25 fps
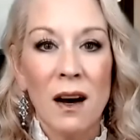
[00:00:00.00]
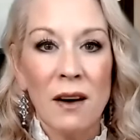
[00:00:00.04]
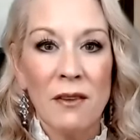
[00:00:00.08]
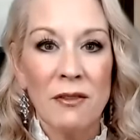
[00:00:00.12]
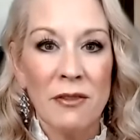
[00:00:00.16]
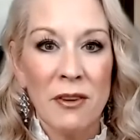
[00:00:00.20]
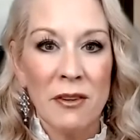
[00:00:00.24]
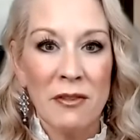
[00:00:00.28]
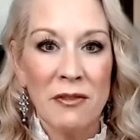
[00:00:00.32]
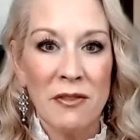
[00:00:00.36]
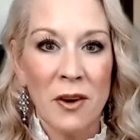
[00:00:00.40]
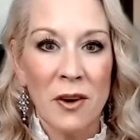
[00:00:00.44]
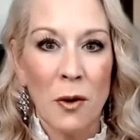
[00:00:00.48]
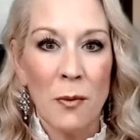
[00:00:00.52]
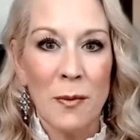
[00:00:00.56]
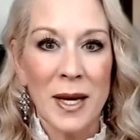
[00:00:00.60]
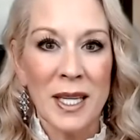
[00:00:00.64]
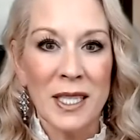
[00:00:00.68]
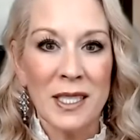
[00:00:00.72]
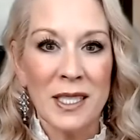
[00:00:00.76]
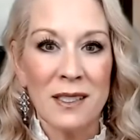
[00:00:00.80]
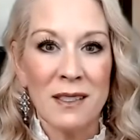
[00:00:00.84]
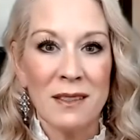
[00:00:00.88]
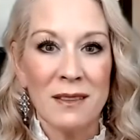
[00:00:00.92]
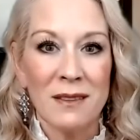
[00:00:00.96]

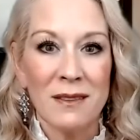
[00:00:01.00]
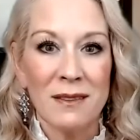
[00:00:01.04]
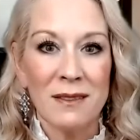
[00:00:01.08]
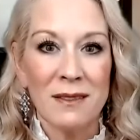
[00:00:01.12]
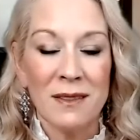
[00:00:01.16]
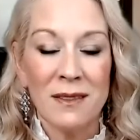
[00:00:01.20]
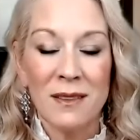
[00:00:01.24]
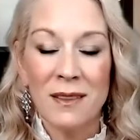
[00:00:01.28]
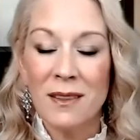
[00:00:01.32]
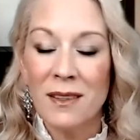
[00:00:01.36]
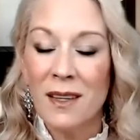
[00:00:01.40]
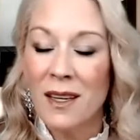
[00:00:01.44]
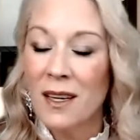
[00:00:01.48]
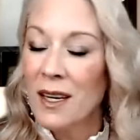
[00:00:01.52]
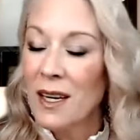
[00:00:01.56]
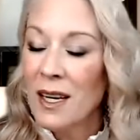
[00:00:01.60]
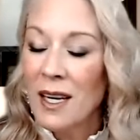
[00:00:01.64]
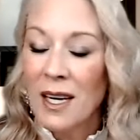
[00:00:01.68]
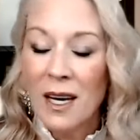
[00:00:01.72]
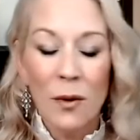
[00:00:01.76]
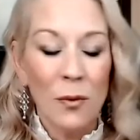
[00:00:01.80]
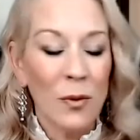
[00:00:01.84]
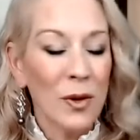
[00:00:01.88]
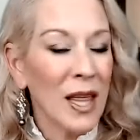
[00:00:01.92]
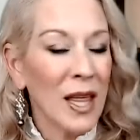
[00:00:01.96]
Fulfillment.
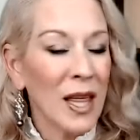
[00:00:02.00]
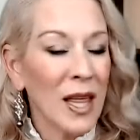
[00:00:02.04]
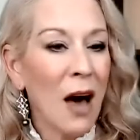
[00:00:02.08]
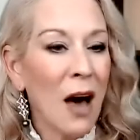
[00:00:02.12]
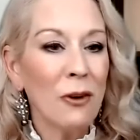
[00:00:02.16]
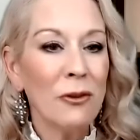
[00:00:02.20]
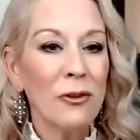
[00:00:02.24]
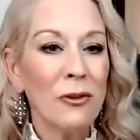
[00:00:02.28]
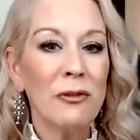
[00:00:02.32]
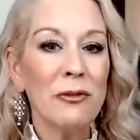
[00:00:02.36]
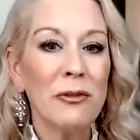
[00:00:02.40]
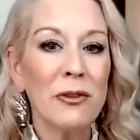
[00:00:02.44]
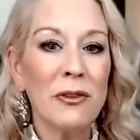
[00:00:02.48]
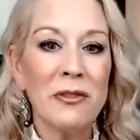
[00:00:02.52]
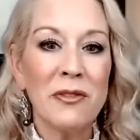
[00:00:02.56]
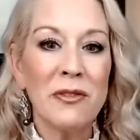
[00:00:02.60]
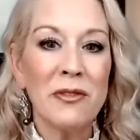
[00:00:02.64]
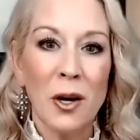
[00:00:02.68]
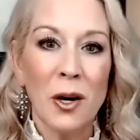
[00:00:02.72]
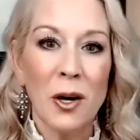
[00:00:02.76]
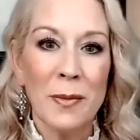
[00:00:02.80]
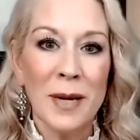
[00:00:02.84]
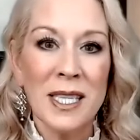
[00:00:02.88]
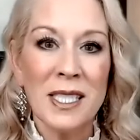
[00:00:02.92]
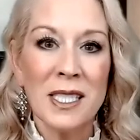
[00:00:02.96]
Without
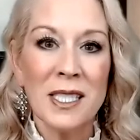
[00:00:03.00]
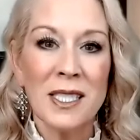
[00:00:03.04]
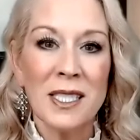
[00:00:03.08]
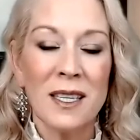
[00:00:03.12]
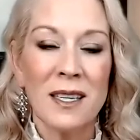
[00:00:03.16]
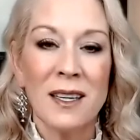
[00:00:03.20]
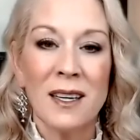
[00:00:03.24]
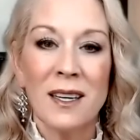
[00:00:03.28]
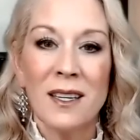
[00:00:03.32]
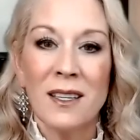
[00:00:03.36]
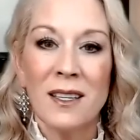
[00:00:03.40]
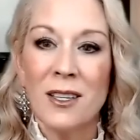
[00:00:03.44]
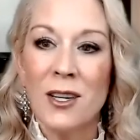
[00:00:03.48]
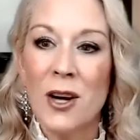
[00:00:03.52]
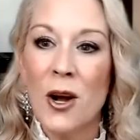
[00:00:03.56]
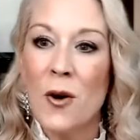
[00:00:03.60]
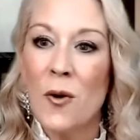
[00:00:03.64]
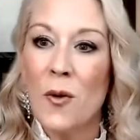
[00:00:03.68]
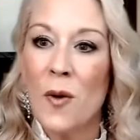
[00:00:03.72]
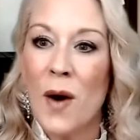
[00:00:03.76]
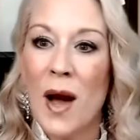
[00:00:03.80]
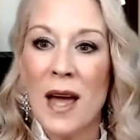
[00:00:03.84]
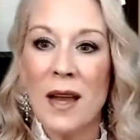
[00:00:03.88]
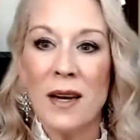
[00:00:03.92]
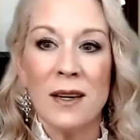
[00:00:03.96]
fulfillment,
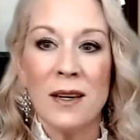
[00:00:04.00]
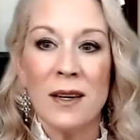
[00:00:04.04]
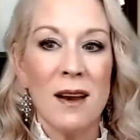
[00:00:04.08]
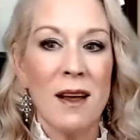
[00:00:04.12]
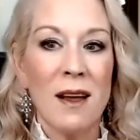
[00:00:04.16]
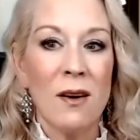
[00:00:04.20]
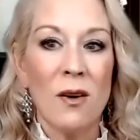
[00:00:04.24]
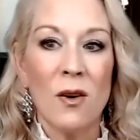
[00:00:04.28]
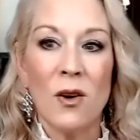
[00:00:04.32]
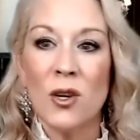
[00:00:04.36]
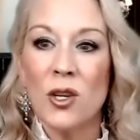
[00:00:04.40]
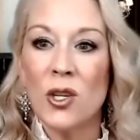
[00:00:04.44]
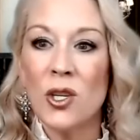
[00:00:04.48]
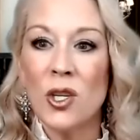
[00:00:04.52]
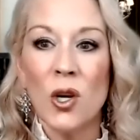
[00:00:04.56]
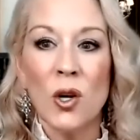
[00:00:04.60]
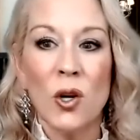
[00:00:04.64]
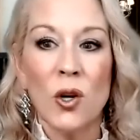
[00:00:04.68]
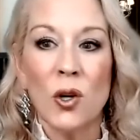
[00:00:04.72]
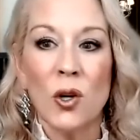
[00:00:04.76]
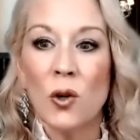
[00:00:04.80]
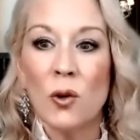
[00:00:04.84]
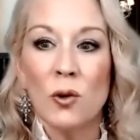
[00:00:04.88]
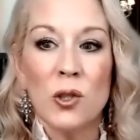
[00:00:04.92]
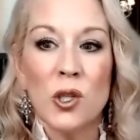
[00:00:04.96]
and
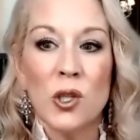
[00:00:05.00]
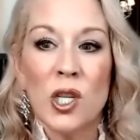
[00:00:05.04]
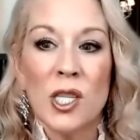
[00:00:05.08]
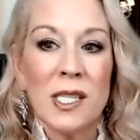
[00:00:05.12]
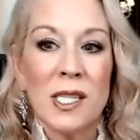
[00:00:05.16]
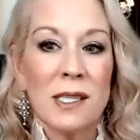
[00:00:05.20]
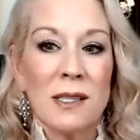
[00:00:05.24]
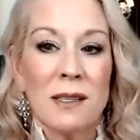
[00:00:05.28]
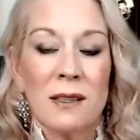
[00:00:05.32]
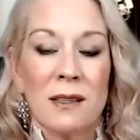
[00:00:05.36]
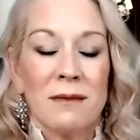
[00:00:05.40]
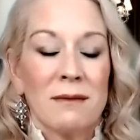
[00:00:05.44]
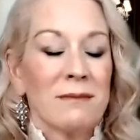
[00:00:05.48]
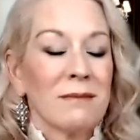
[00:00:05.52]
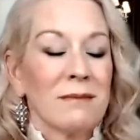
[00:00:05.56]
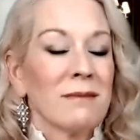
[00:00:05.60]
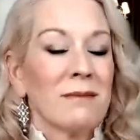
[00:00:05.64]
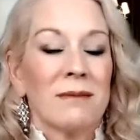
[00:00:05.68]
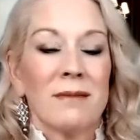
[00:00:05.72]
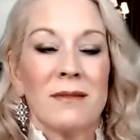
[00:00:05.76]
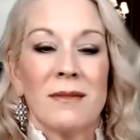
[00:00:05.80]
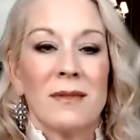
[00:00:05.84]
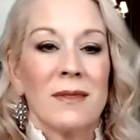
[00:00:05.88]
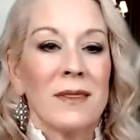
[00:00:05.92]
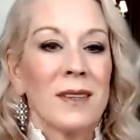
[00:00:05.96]
you just,
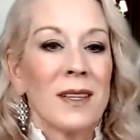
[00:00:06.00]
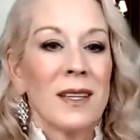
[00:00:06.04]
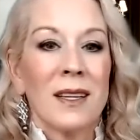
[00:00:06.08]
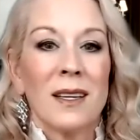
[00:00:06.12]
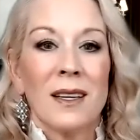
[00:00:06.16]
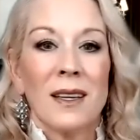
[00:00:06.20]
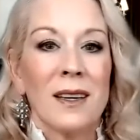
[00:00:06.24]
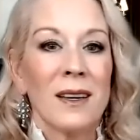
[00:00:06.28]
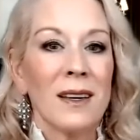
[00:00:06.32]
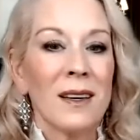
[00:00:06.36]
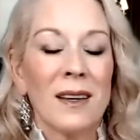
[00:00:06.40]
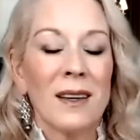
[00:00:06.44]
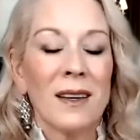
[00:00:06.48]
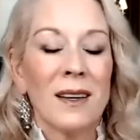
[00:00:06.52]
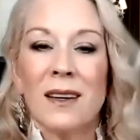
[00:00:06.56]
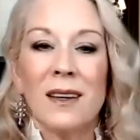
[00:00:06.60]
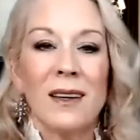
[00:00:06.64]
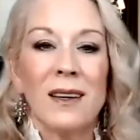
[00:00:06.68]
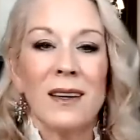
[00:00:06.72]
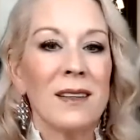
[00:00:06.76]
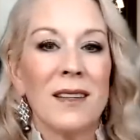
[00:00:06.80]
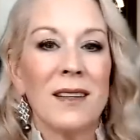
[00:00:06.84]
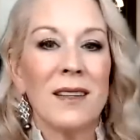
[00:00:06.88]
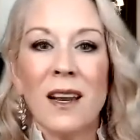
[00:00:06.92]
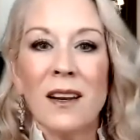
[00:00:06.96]

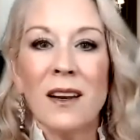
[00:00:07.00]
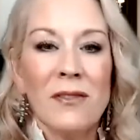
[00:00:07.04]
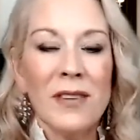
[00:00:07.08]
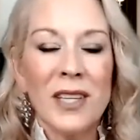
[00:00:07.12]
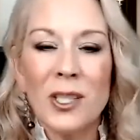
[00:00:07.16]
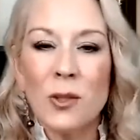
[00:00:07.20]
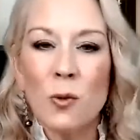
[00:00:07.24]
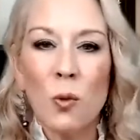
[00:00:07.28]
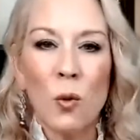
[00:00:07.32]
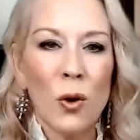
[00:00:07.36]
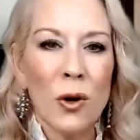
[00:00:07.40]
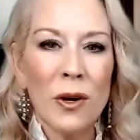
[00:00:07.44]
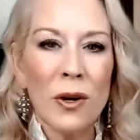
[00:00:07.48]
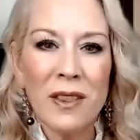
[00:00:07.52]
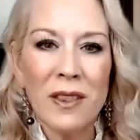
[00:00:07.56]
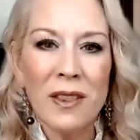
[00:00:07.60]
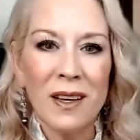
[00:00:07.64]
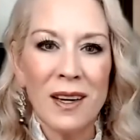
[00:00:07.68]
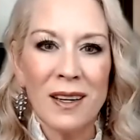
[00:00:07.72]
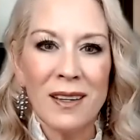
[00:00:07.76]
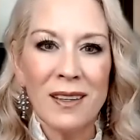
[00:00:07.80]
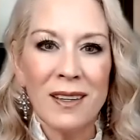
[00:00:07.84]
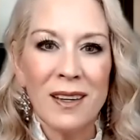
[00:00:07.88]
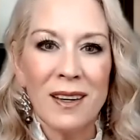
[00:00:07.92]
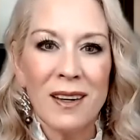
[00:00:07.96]
none of it's worth it.
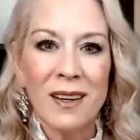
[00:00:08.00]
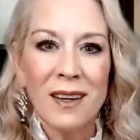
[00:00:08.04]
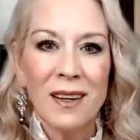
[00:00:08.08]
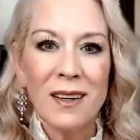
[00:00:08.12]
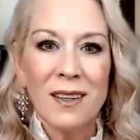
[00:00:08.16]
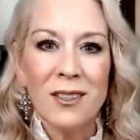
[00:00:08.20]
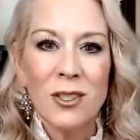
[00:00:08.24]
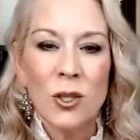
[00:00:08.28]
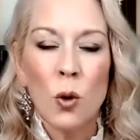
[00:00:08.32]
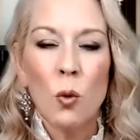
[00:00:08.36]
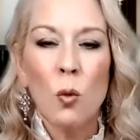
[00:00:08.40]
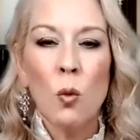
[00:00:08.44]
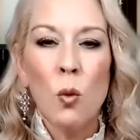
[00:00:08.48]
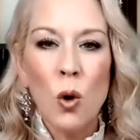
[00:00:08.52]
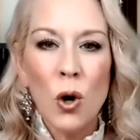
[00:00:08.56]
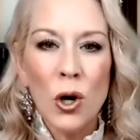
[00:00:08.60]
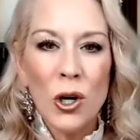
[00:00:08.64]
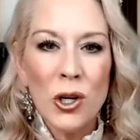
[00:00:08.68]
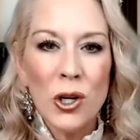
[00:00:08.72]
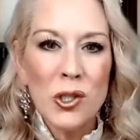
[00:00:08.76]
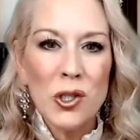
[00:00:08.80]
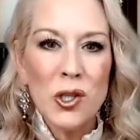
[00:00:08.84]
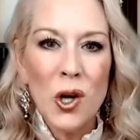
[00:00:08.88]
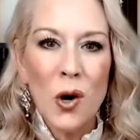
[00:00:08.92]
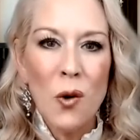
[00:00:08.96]
To work
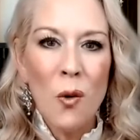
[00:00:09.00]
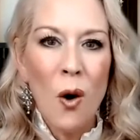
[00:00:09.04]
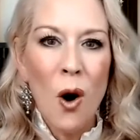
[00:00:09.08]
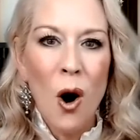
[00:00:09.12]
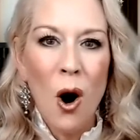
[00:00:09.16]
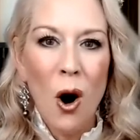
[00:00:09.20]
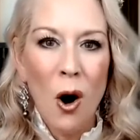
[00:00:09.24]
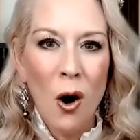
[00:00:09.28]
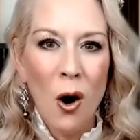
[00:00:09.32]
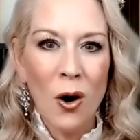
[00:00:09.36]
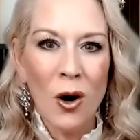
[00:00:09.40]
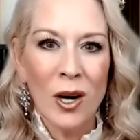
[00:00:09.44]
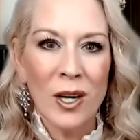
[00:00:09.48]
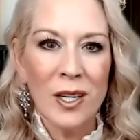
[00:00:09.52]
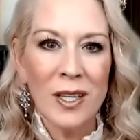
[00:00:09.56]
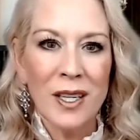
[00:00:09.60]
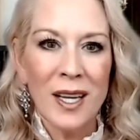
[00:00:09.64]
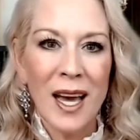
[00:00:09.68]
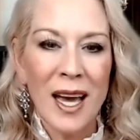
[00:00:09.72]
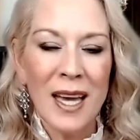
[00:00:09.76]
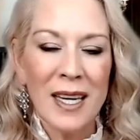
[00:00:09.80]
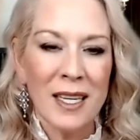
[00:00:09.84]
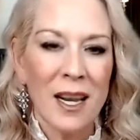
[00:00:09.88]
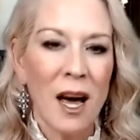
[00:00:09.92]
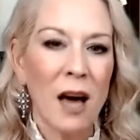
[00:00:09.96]
so hard
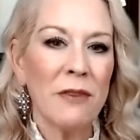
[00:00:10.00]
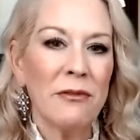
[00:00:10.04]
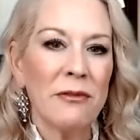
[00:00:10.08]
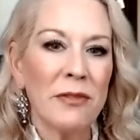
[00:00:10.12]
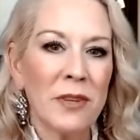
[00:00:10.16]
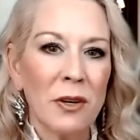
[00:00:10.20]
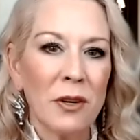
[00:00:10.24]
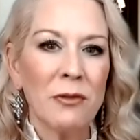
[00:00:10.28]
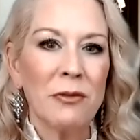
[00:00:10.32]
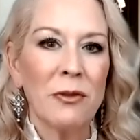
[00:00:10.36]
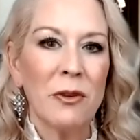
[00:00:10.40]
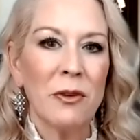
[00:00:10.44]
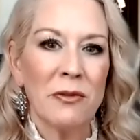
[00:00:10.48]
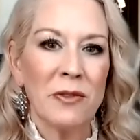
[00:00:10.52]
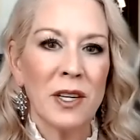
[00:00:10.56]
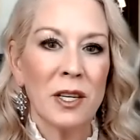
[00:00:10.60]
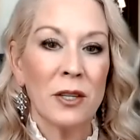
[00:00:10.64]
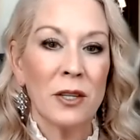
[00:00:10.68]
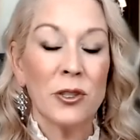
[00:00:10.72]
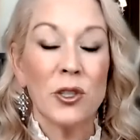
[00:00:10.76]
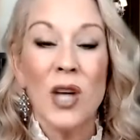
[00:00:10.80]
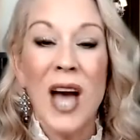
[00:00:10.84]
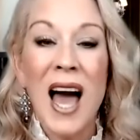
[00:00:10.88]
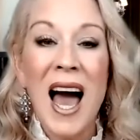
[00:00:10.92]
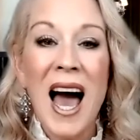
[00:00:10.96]
and not feel
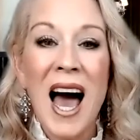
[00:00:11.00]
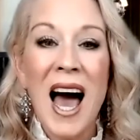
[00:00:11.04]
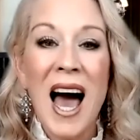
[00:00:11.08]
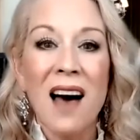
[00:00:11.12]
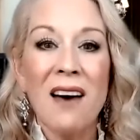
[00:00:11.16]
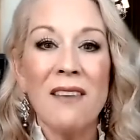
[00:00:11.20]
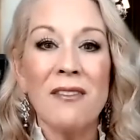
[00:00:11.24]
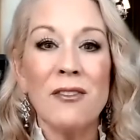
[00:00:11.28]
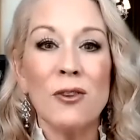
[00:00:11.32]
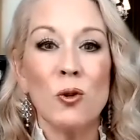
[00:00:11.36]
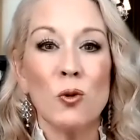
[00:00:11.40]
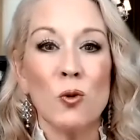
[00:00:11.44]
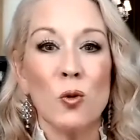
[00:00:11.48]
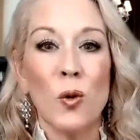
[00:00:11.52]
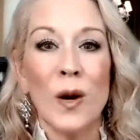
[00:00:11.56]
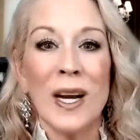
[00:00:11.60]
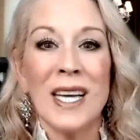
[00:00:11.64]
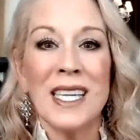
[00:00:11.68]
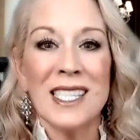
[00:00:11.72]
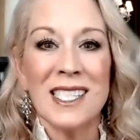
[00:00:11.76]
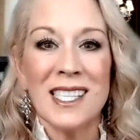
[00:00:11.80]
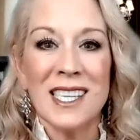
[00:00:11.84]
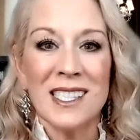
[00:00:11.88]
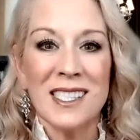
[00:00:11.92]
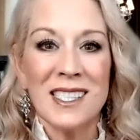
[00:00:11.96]
fulfilled, to have great
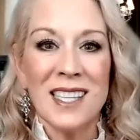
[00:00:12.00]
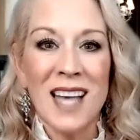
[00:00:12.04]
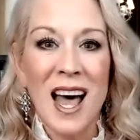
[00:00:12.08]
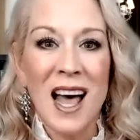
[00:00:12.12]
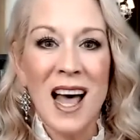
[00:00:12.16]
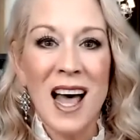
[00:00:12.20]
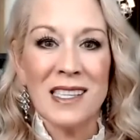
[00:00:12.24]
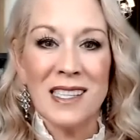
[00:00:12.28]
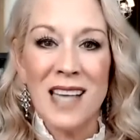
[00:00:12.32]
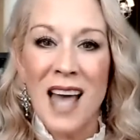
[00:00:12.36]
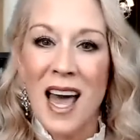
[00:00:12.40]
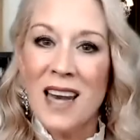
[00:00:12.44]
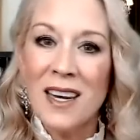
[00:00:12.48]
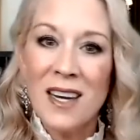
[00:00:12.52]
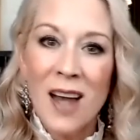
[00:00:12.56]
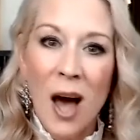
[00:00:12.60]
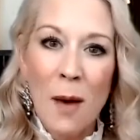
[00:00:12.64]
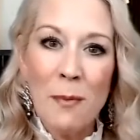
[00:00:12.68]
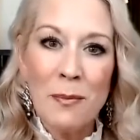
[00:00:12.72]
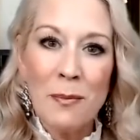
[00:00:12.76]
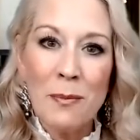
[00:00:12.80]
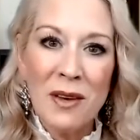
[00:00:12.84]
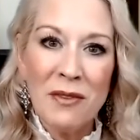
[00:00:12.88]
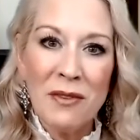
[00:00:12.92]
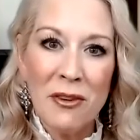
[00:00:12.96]
success and not
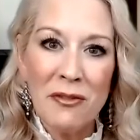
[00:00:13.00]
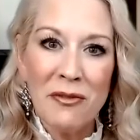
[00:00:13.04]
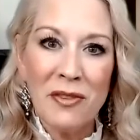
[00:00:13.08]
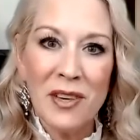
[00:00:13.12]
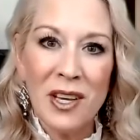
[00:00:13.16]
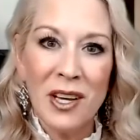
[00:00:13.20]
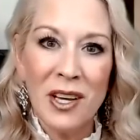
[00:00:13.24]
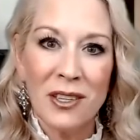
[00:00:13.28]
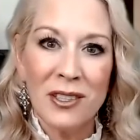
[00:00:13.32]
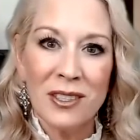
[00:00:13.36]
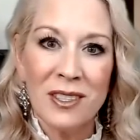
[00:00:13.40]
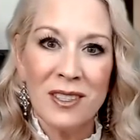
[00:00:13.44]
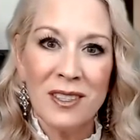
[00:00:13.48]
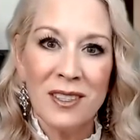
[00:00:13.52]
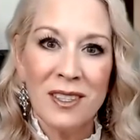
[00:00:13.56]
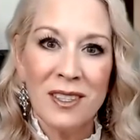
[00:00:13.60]
be fulfilled,